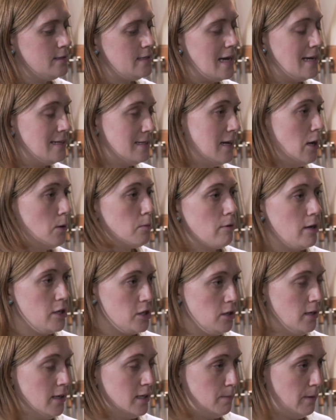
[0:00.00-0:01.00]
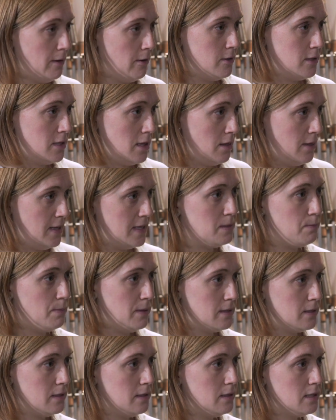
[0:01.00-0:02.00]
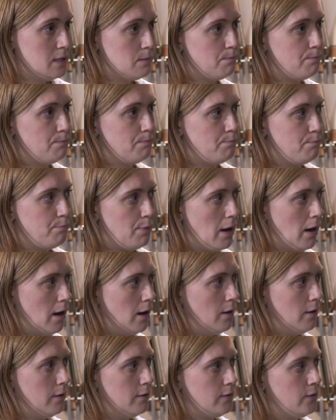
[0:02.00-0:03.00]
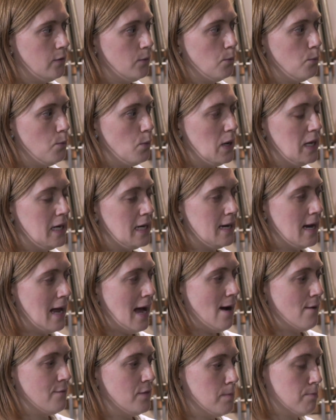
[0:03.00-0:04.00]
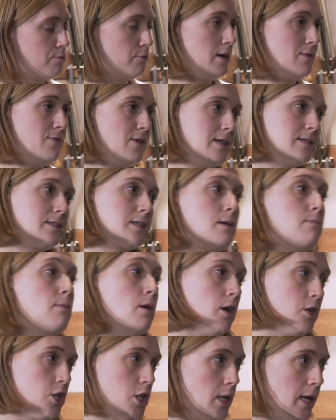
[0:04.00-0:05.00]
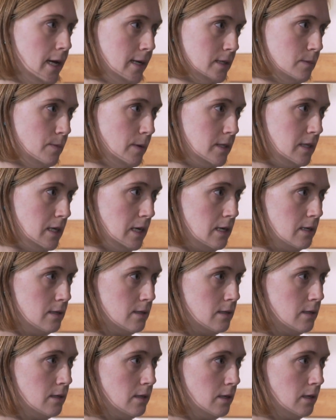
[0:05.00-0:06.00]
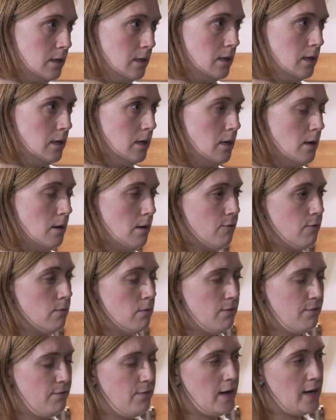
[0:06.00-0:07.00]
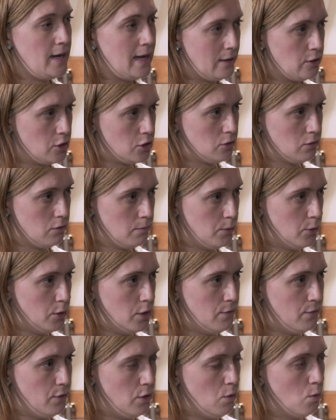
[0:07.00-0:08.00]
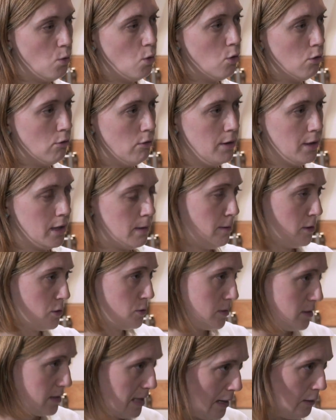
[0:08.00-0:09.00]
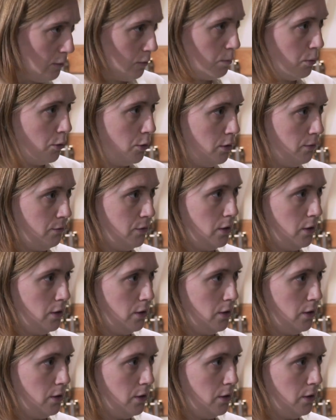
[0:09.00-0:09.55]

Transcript: day-to-day operational experience in this business, but we didn't have the previous commercial expertise from a financial point of view or a commercial sales point